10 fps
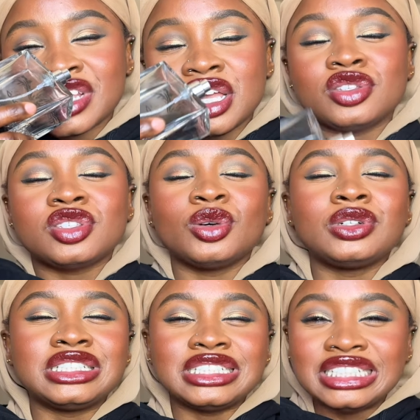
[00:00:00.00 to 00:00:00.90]
it's so
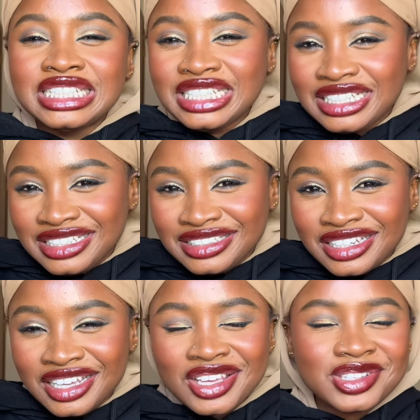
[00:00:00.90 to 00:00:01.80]

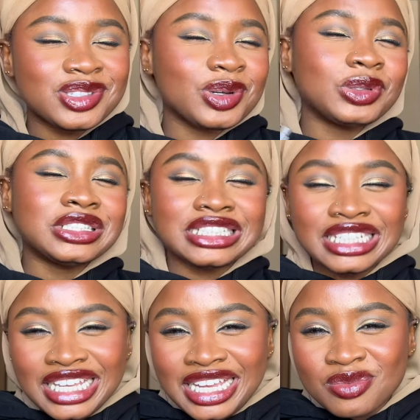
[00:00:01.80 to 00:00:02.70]
clean. It's so
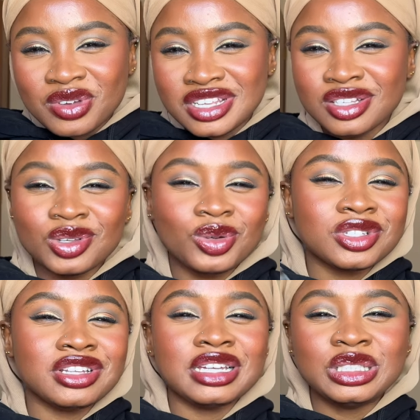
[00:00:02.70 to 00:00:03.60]
clean, but it's also
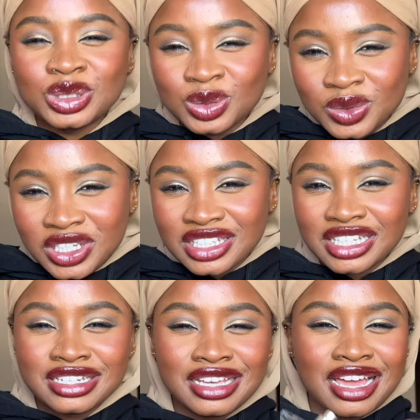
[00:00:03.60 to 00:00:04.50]
like sweet,
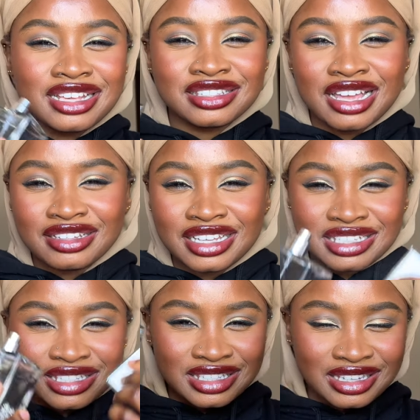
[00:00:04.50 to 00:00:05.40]
and it has that like
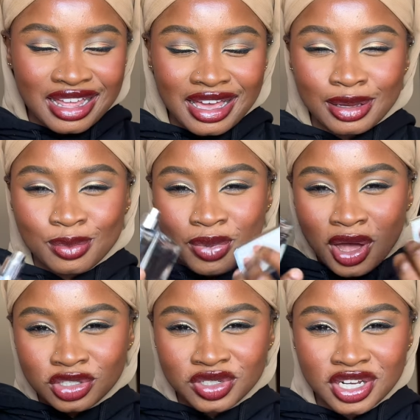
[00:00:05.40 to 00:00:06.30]
slight
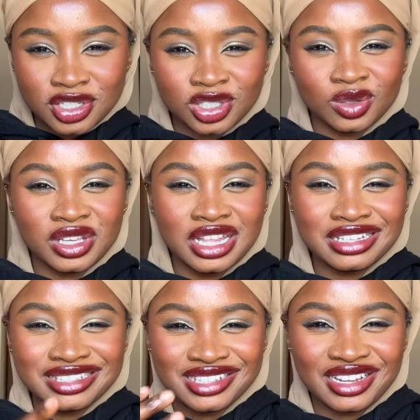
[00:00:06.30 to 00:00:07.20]
powderiness to it, that
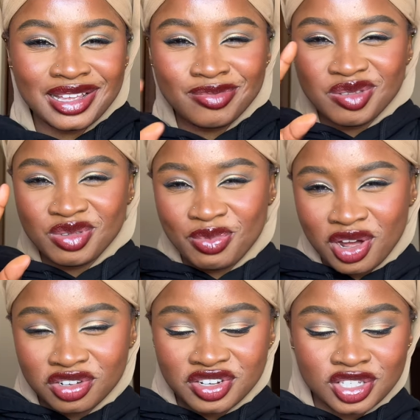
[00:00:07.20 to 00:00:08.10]
slight baby
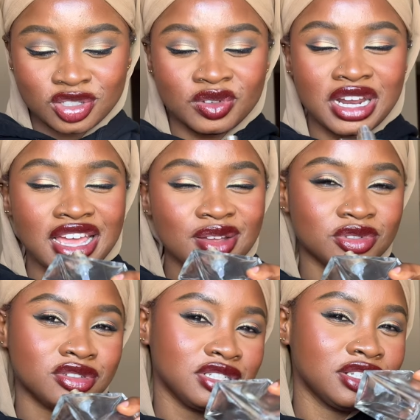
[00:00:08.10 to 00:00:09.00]
powderiness to it. I
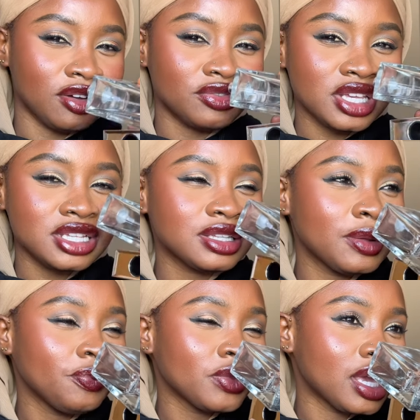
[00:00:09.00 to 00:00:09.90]
absolutely love this.
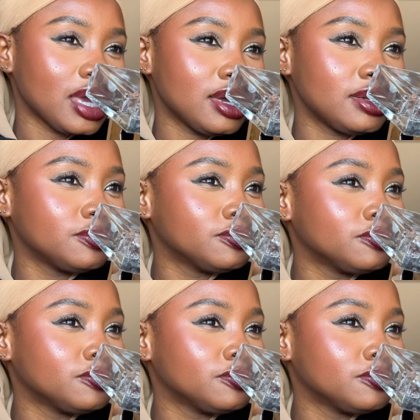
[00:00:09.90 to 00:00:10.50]
And